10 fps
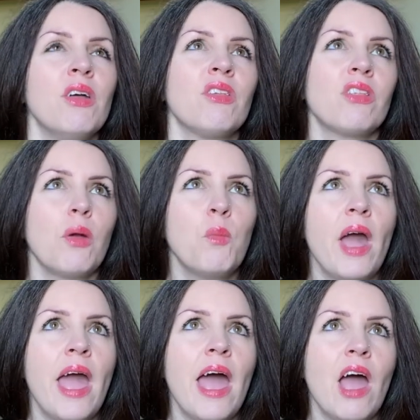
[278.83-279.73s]

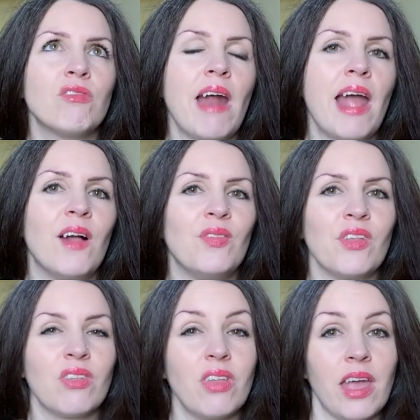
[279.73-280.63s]
somewhere around
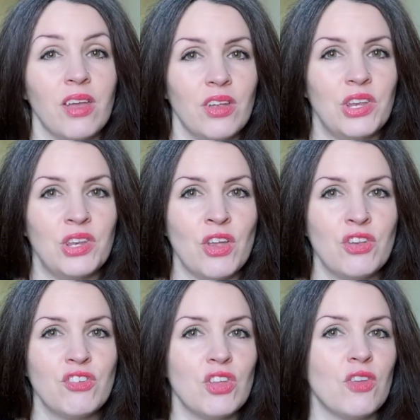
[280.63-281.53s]
the
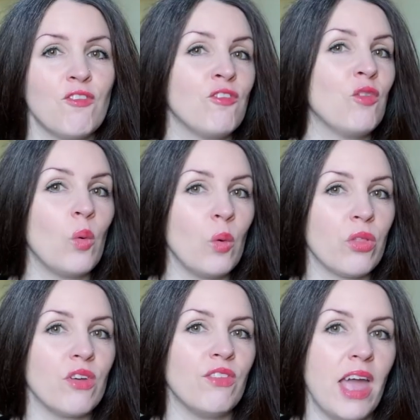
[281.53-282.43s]
2nd to the
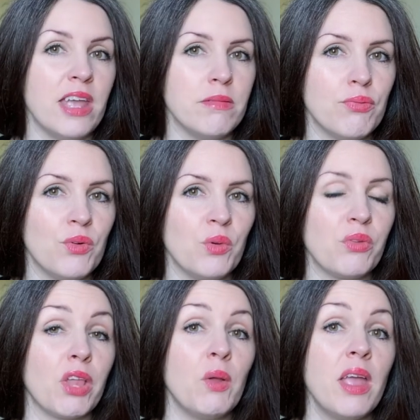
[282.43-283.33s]
4th of April.
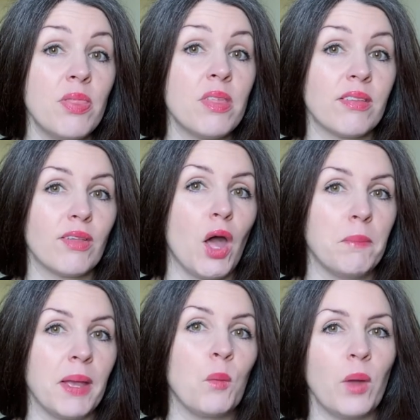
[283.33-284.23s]
So in this
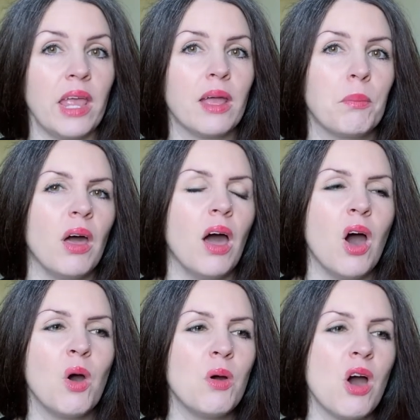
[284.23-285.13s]
coming week, but
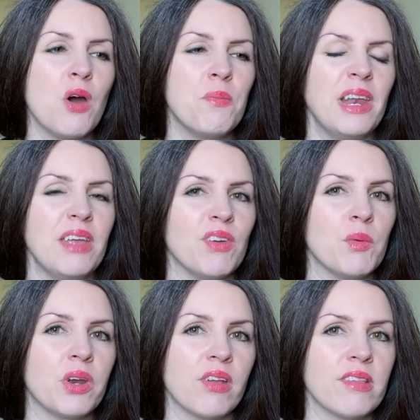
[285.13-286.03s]
I'll, I'll believe it
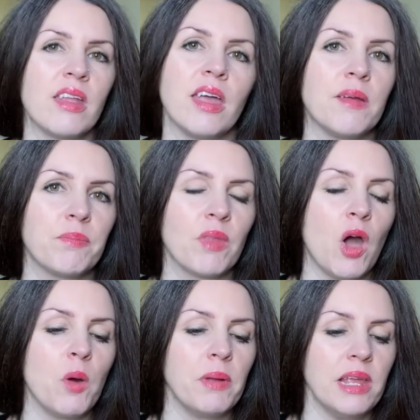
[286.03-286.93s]
when I see it.
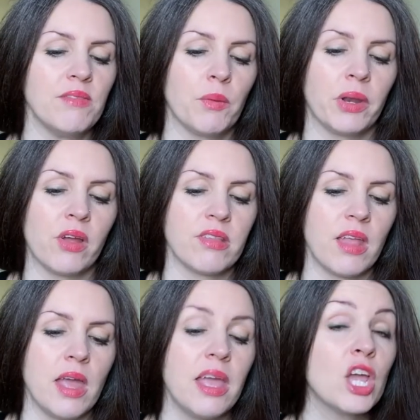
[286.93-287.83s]
I'll believe it when I
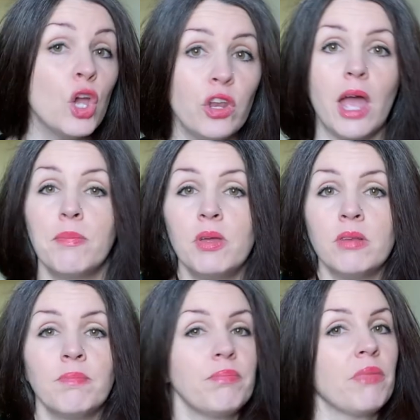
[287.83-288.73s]
see it. It could
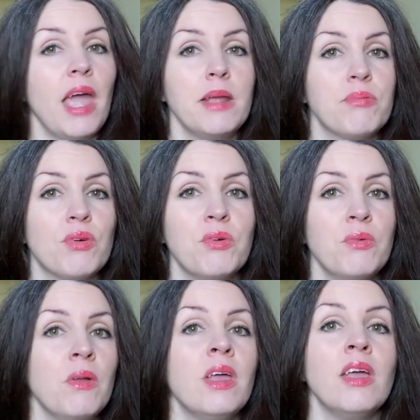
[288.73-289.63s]
happen
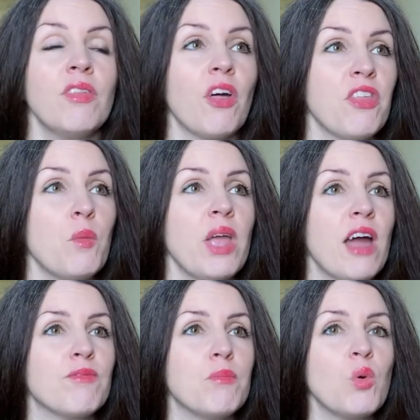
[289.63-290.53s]
April. I think we
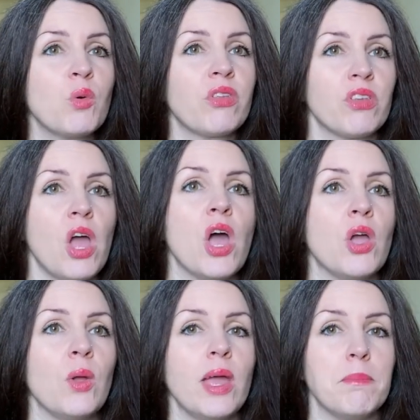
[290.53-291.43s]
have more snow
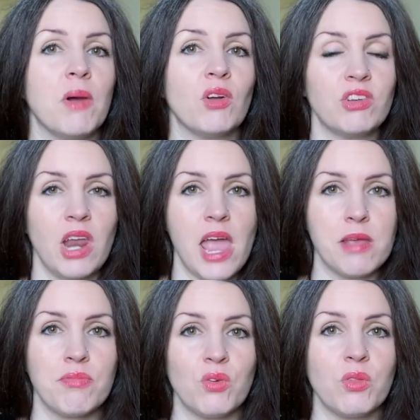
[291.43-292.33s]
in March and
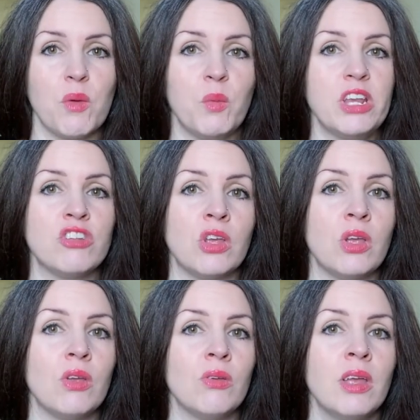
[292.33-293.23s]
April than we
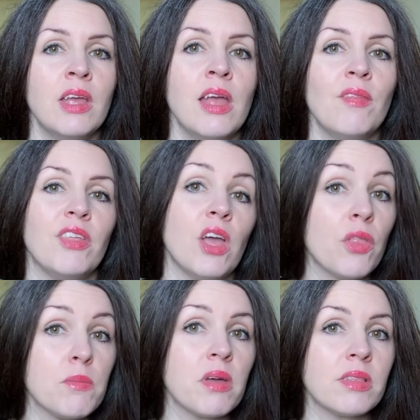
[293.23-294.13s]
do the
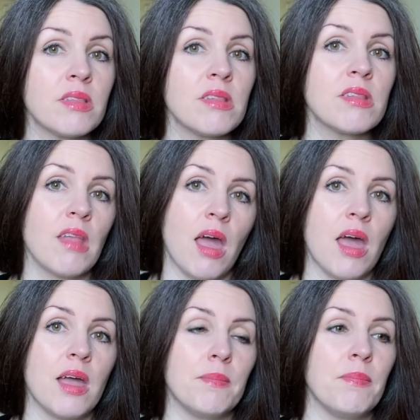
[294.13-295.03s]
other months,
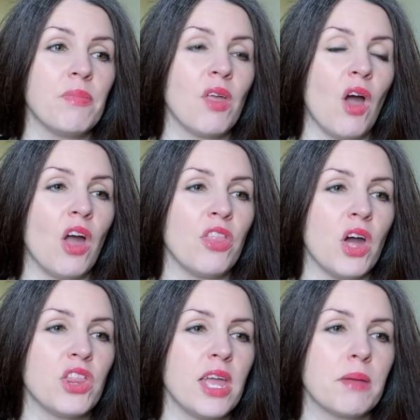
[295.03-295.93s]
um, I,
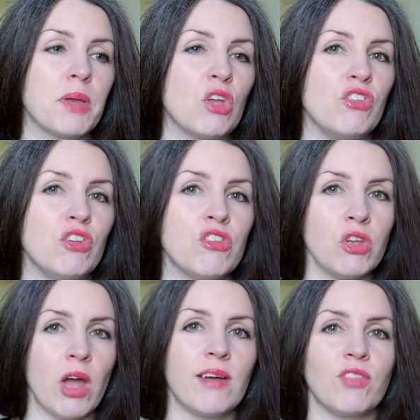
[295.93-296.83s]
I, think because you
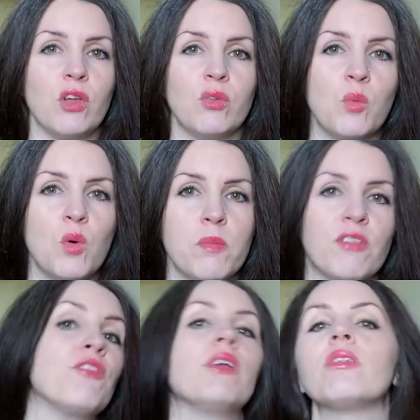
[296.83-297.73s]
do have those warmer
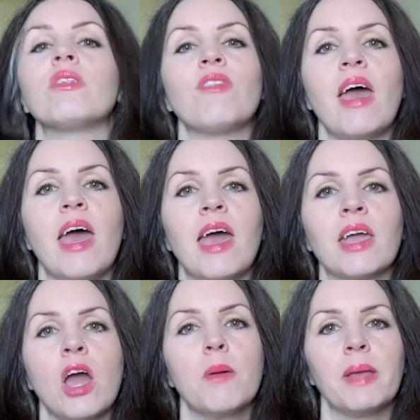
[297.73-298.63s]
fronts of
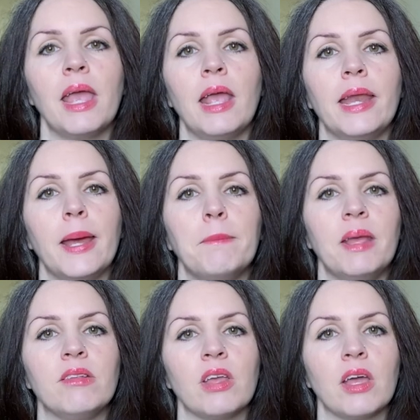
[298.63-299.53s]
air coming in and
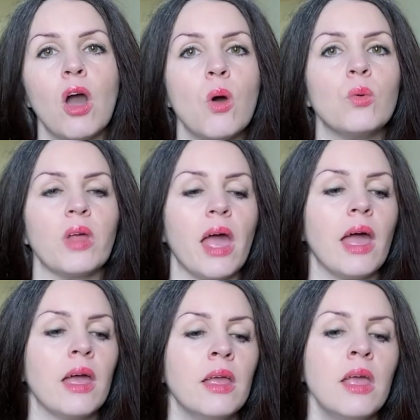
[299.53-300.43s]
meeting cold
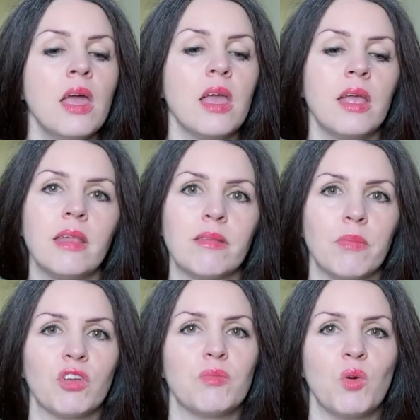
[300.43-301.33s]
air, it is
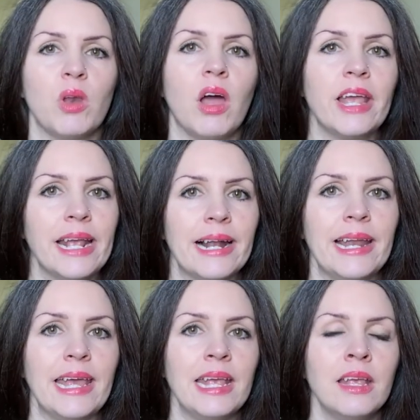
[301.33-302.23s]
much more
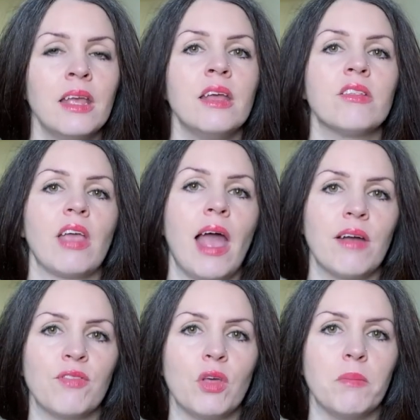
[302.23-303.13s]
likely to
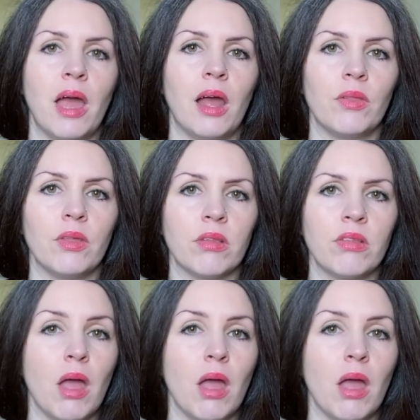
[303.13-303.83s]
have them at this.